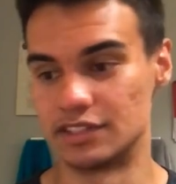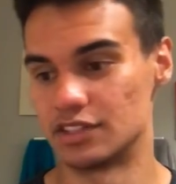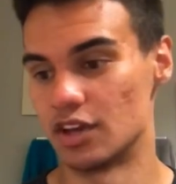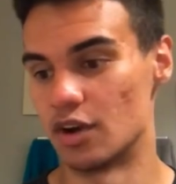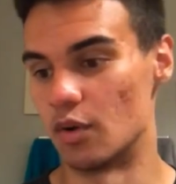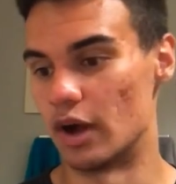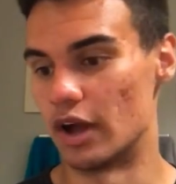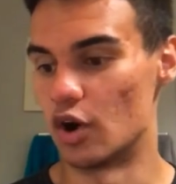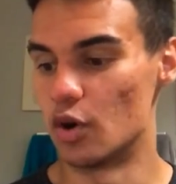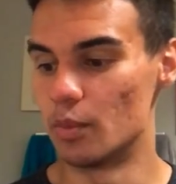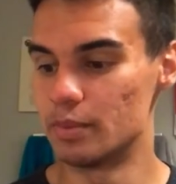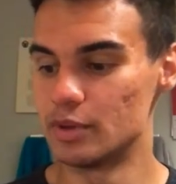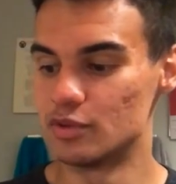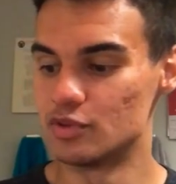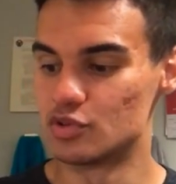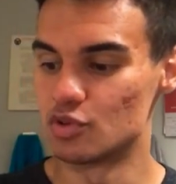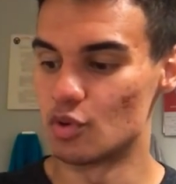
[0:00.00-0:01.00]
So I hope
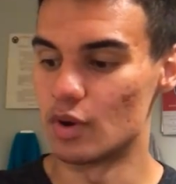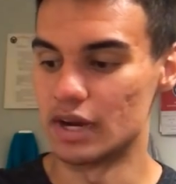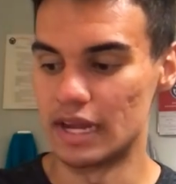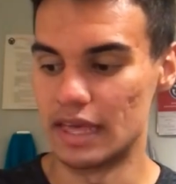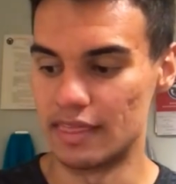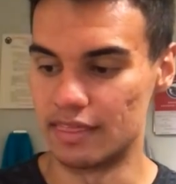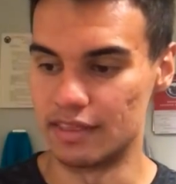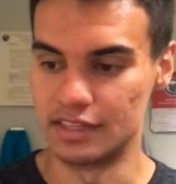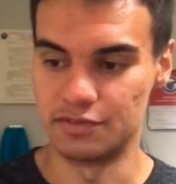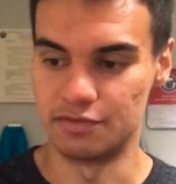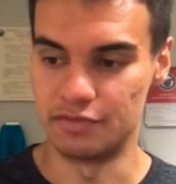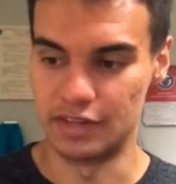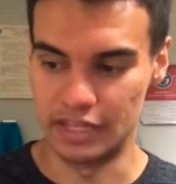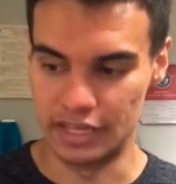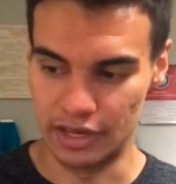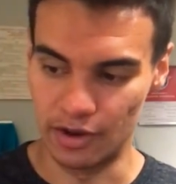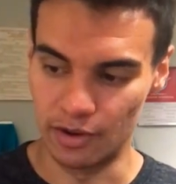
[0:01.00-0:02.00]
you enjoyed this
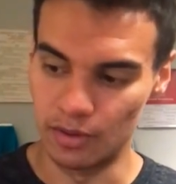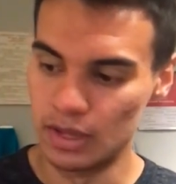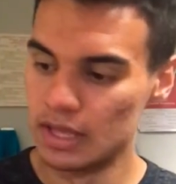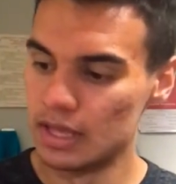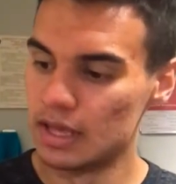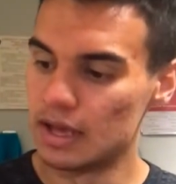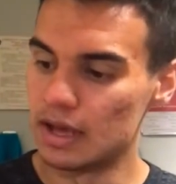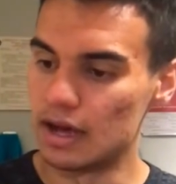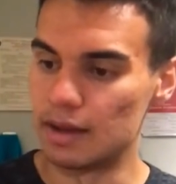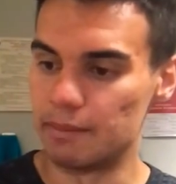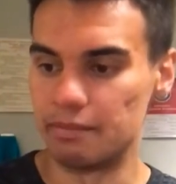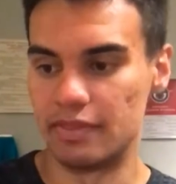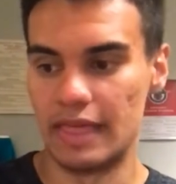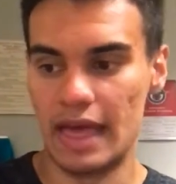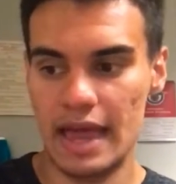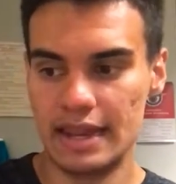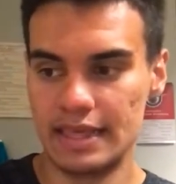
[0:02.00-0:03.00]
video.
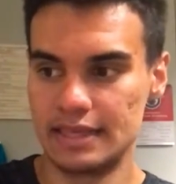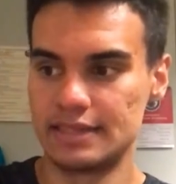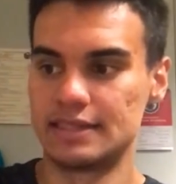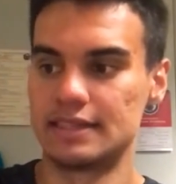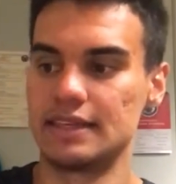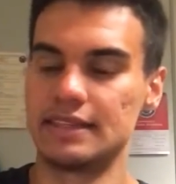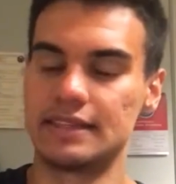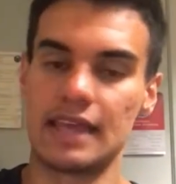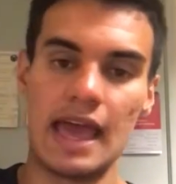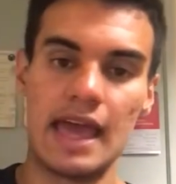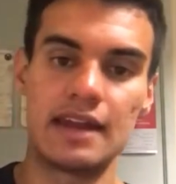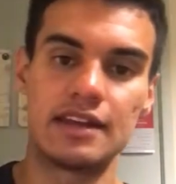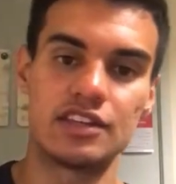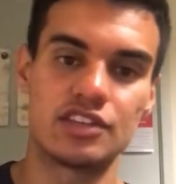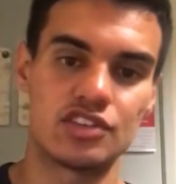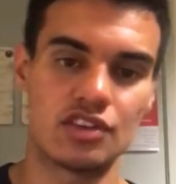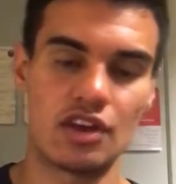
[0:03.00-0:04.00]
That is the
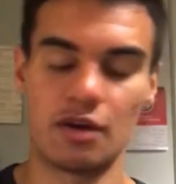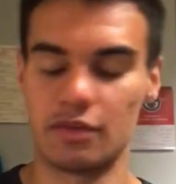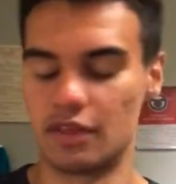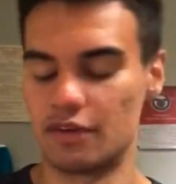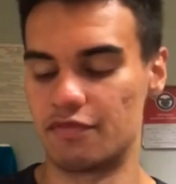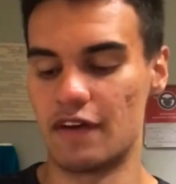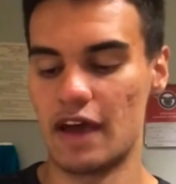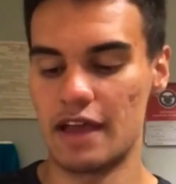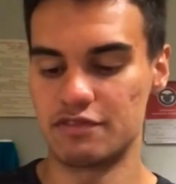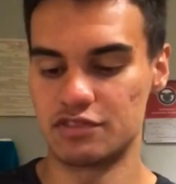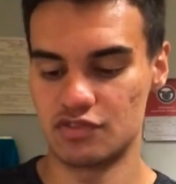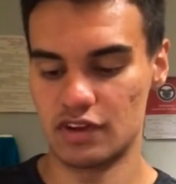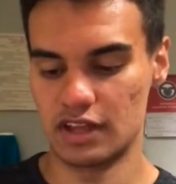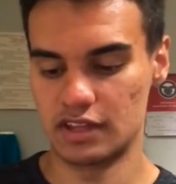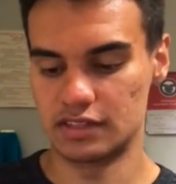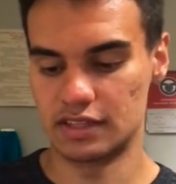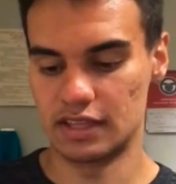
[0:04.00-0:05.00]
5
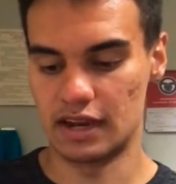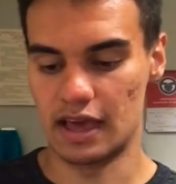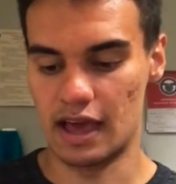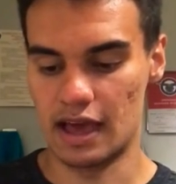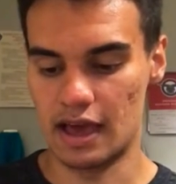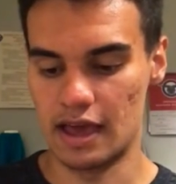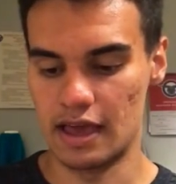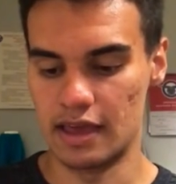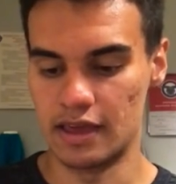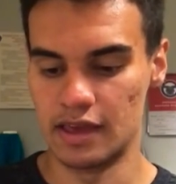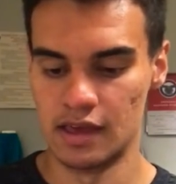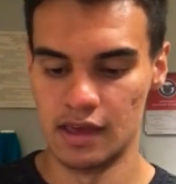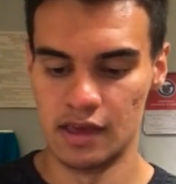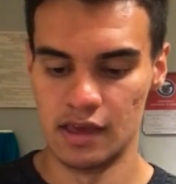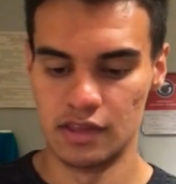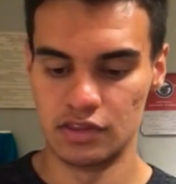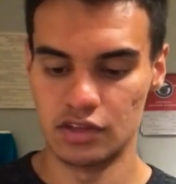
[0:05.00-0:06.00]
strengths that I
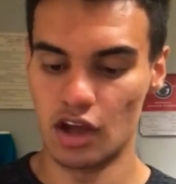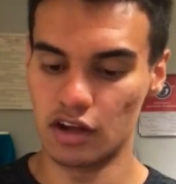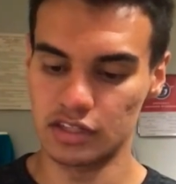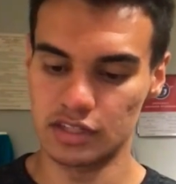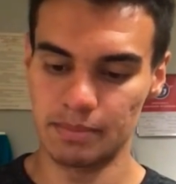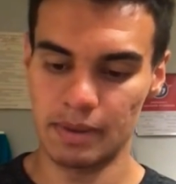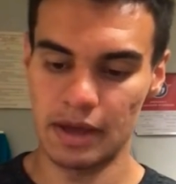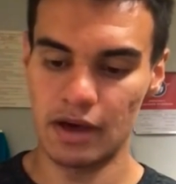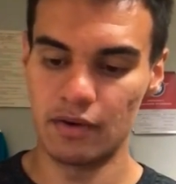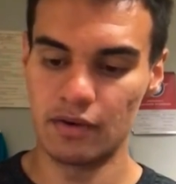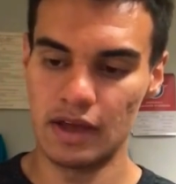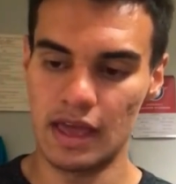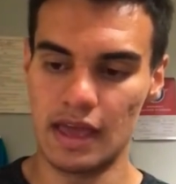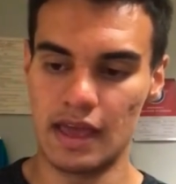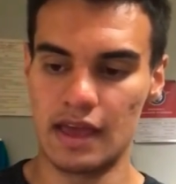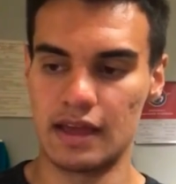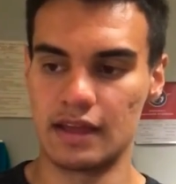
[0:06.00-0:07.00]
talked about,
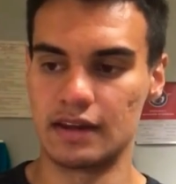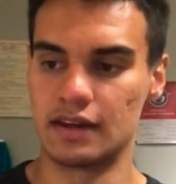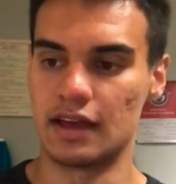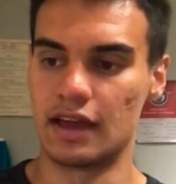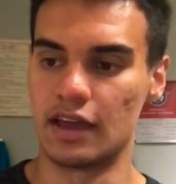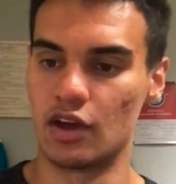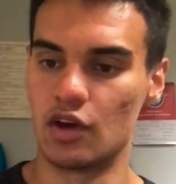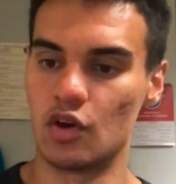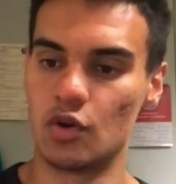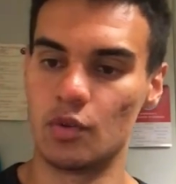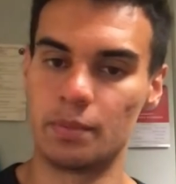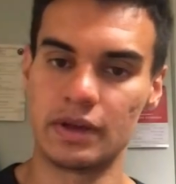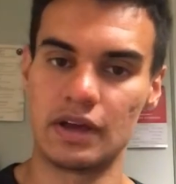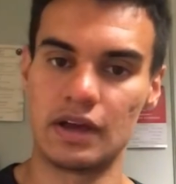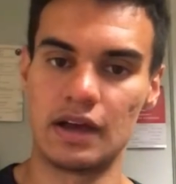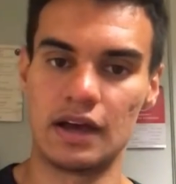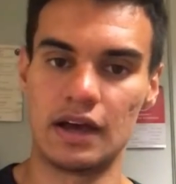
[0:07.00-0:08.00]
and I hope
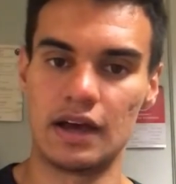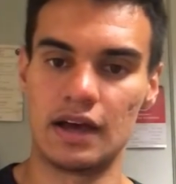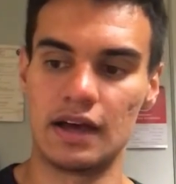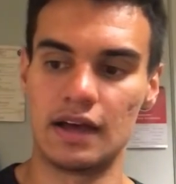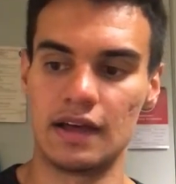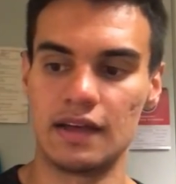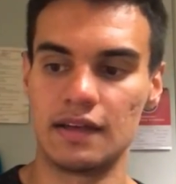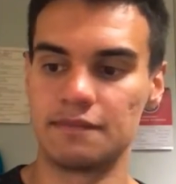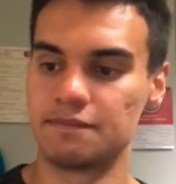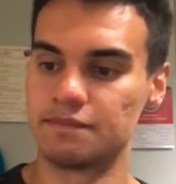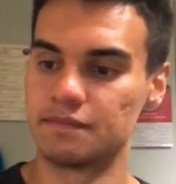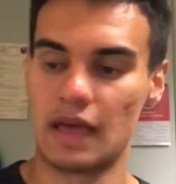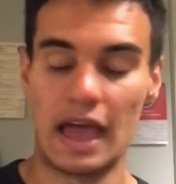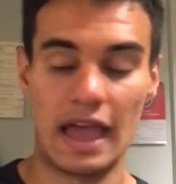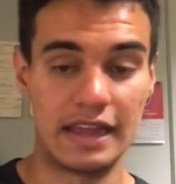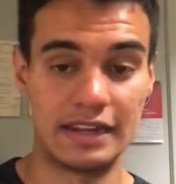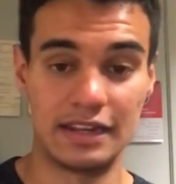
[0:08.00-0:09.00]

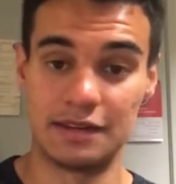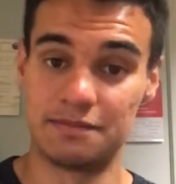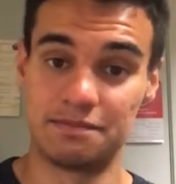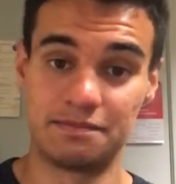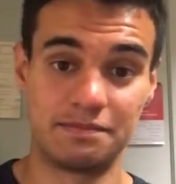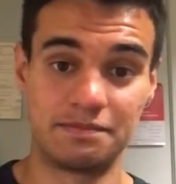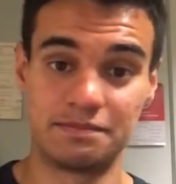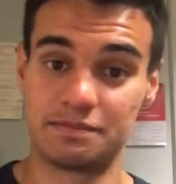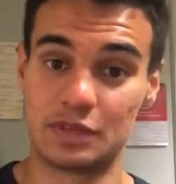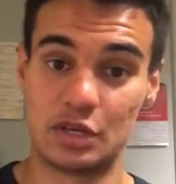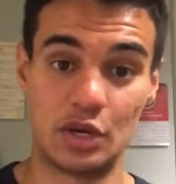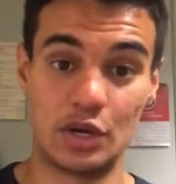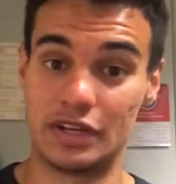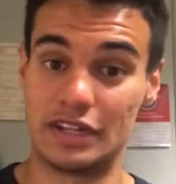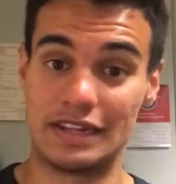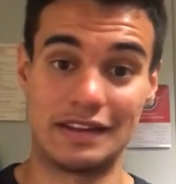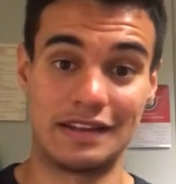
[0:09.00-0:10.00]
I did
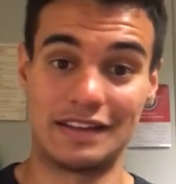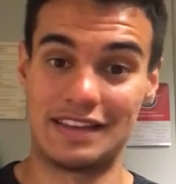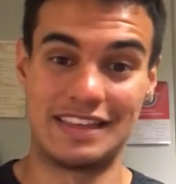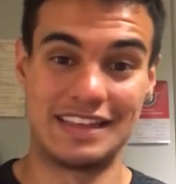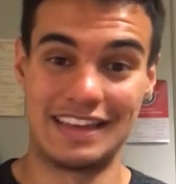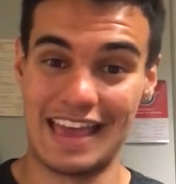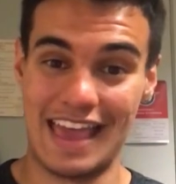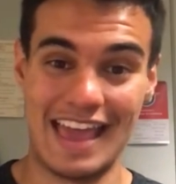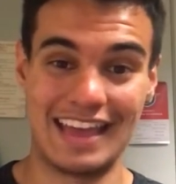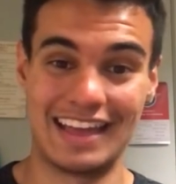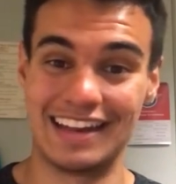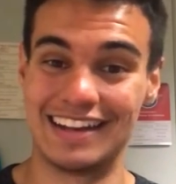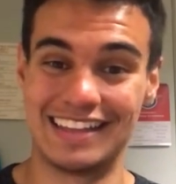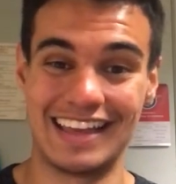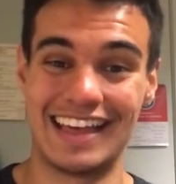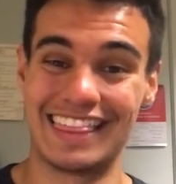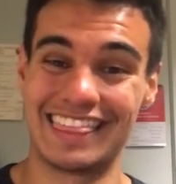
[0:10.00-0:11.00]
good.
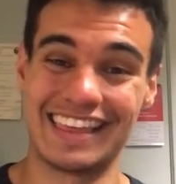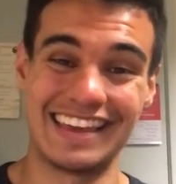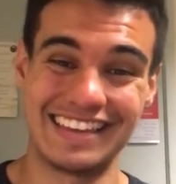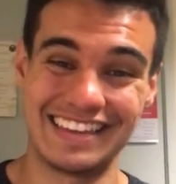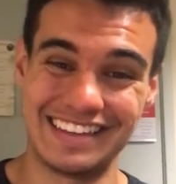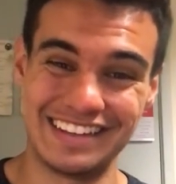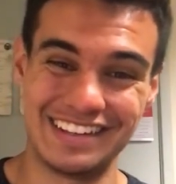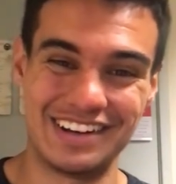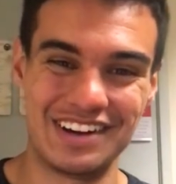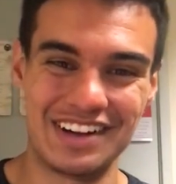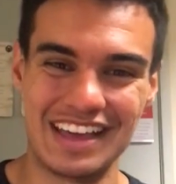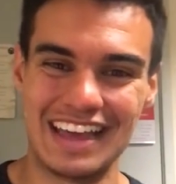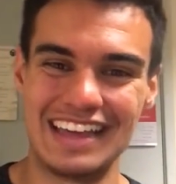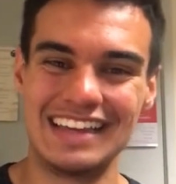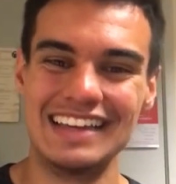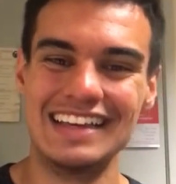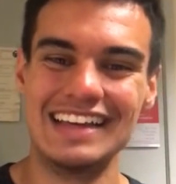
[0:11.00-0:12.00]
And yeah, thank you.
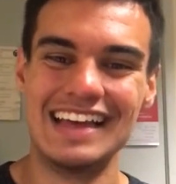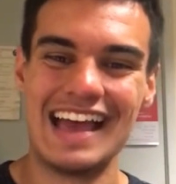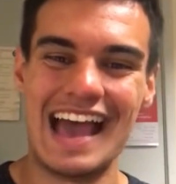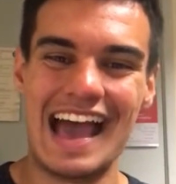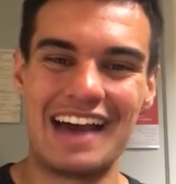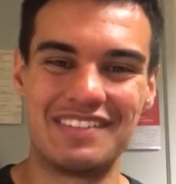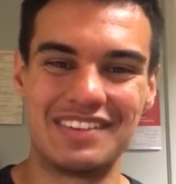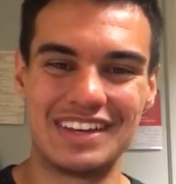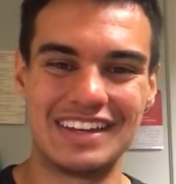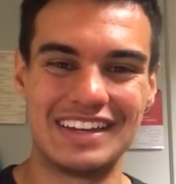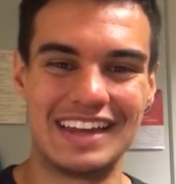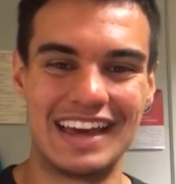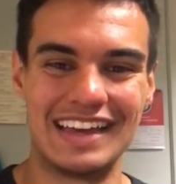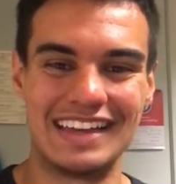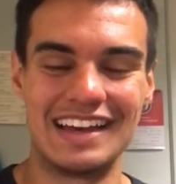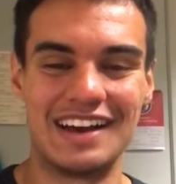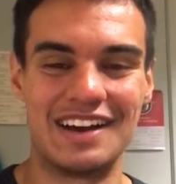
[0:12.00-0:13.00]
Okay, have a good
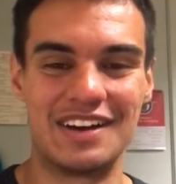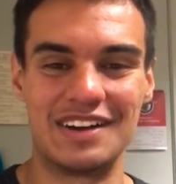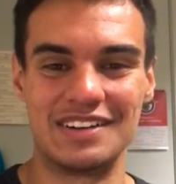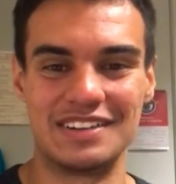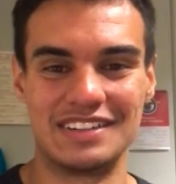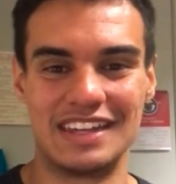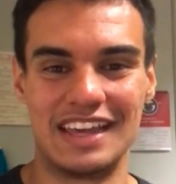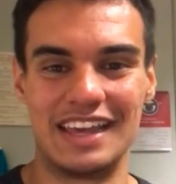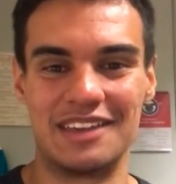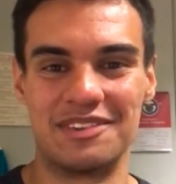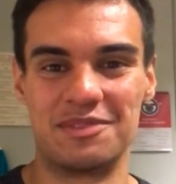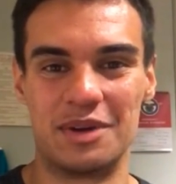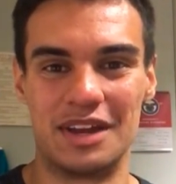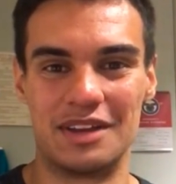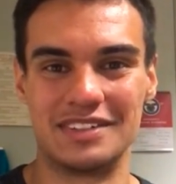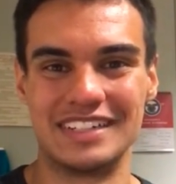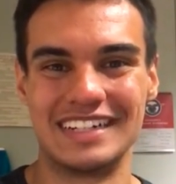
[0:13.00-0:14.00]
night or day,
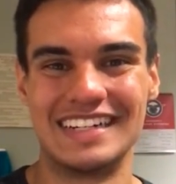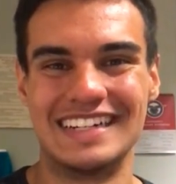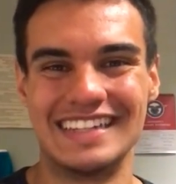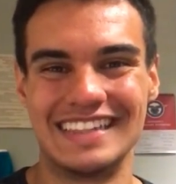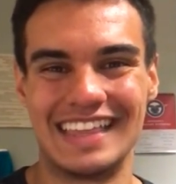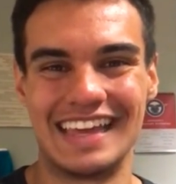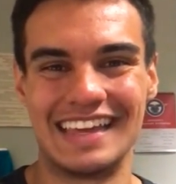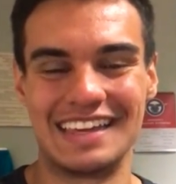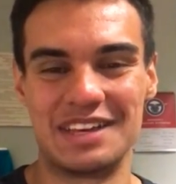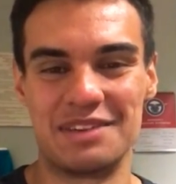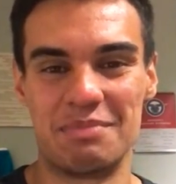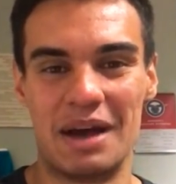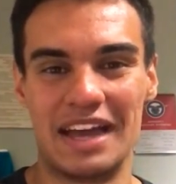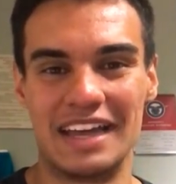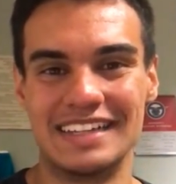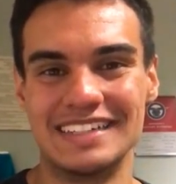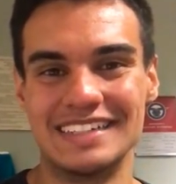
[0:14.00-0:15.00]
whatever.
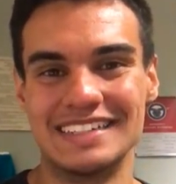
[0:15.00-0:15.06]
Goodbye.